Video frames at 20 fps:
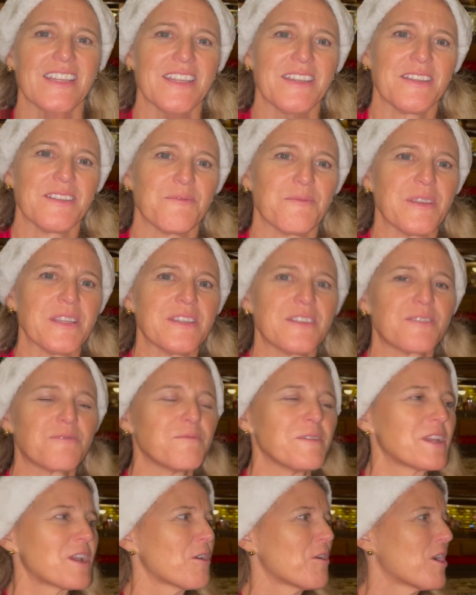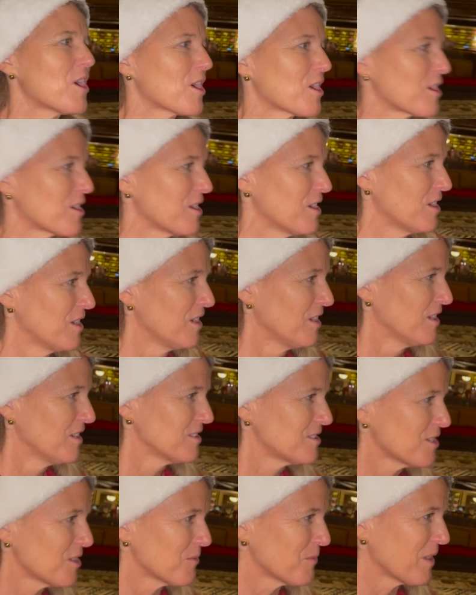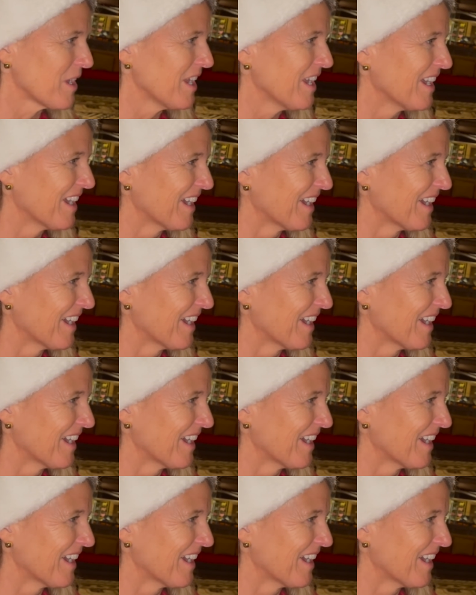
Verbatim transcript: It is, we go hard, don't we?